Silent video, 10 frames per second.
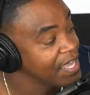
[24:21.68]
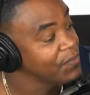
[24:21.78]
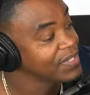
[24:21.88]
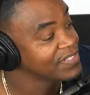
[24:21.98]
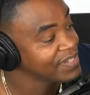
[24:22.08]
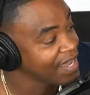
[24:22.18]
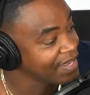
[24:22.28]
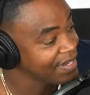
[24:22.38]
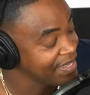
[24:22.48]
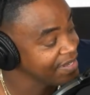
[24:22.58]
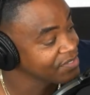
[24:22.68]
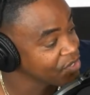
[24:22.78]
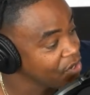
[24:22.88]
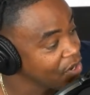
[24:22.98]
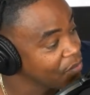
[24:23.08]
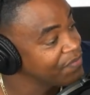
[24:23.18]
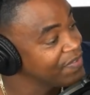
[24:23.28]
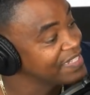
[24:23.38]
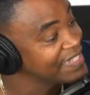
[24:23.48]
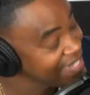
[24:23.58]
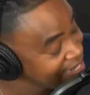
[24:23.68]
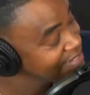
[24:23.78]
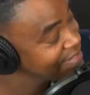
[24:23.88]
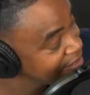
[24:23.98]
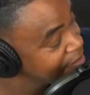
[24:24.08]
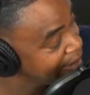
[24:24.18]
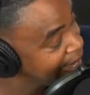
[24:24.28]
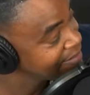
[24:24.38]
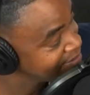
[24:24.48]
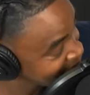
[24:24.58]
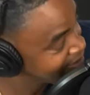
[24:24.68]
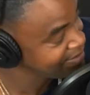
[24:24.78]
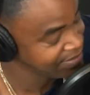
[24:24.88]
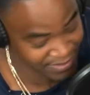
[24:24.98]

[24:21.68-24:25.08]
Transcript: he was shot in his car with his kids in the back seat.